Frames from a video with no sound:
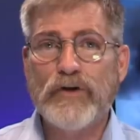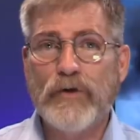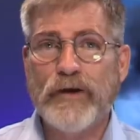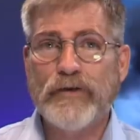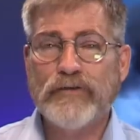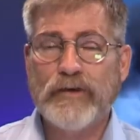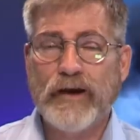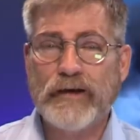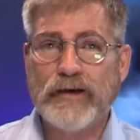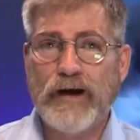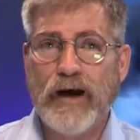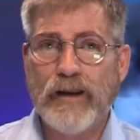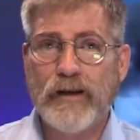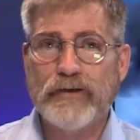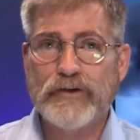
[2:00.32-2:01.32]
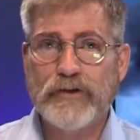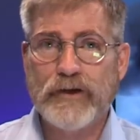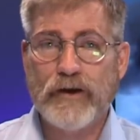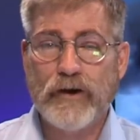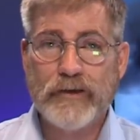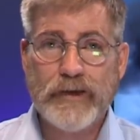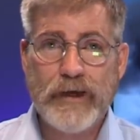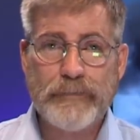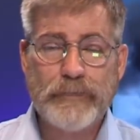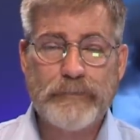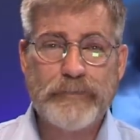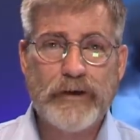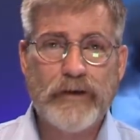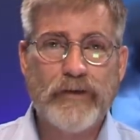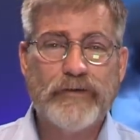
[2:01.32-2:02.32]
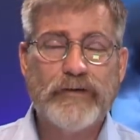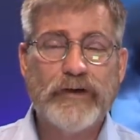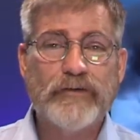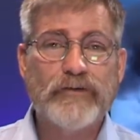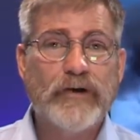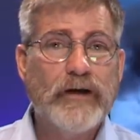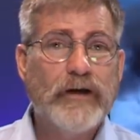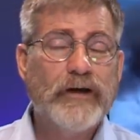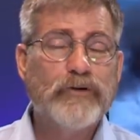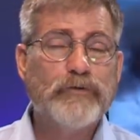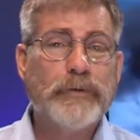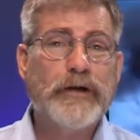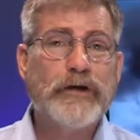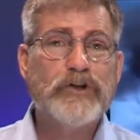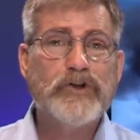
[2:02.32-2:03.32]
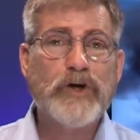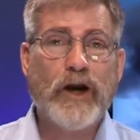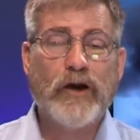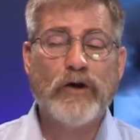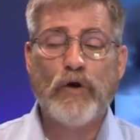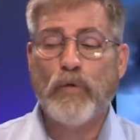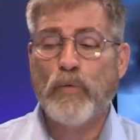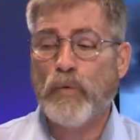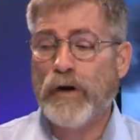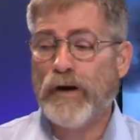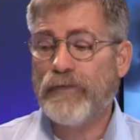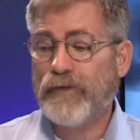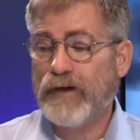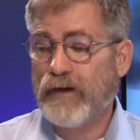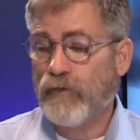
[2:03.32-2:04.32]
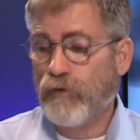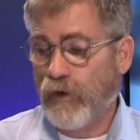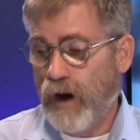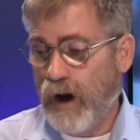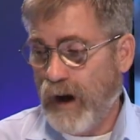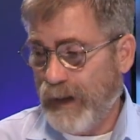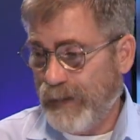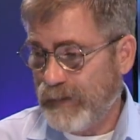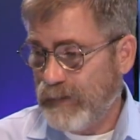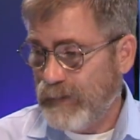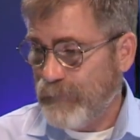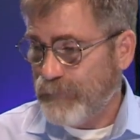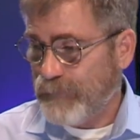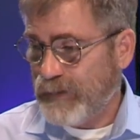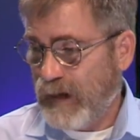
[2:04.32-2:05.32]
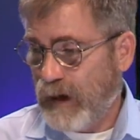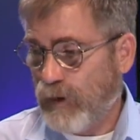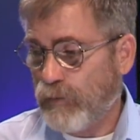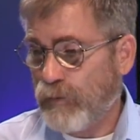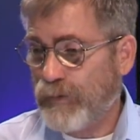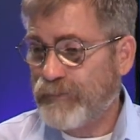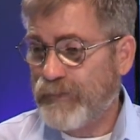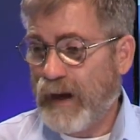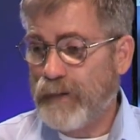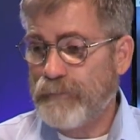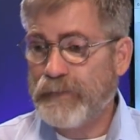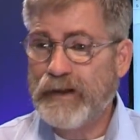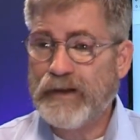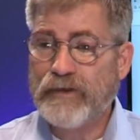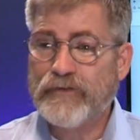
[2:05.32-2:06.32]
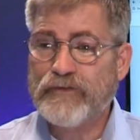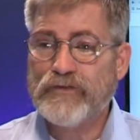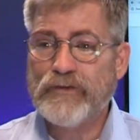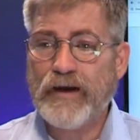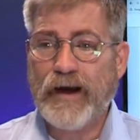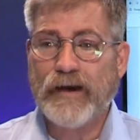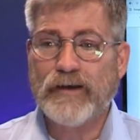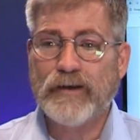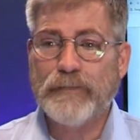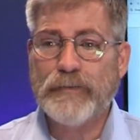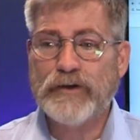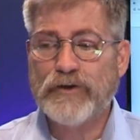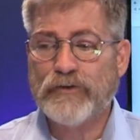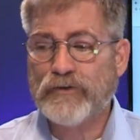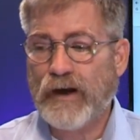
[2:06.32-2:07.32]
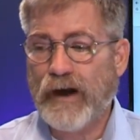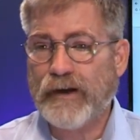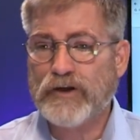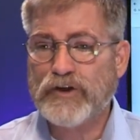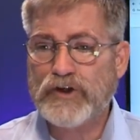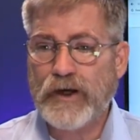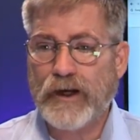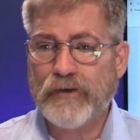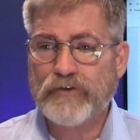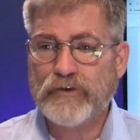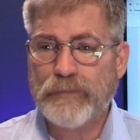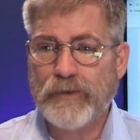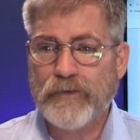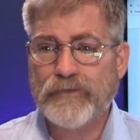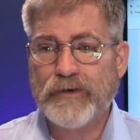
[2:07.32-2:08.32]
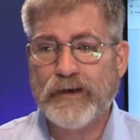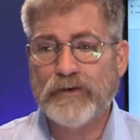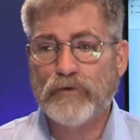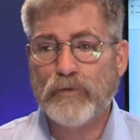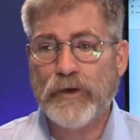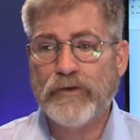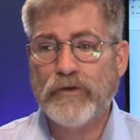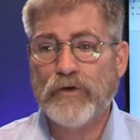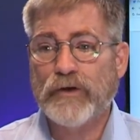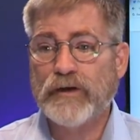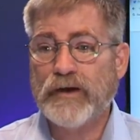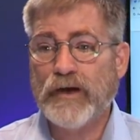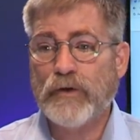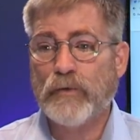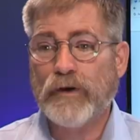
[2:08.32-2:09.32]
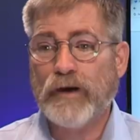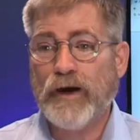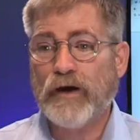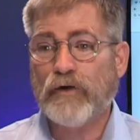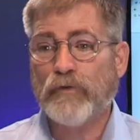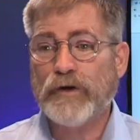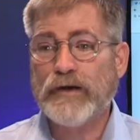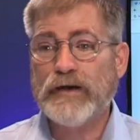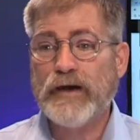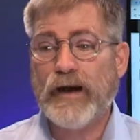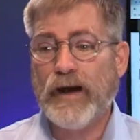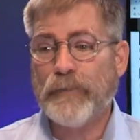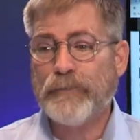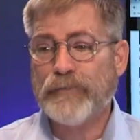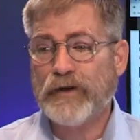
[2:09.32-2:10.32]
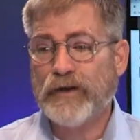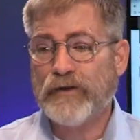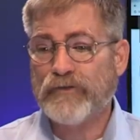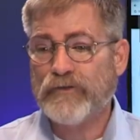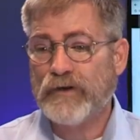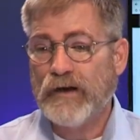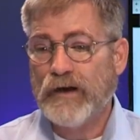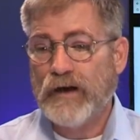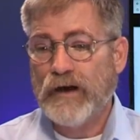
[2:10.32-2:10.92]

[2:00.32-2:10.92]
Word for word: U.S. technology or capabilities is being shared with Iran. Now, with that being said, let me just kind of share some other things with you. Again, we'll kind of recap this.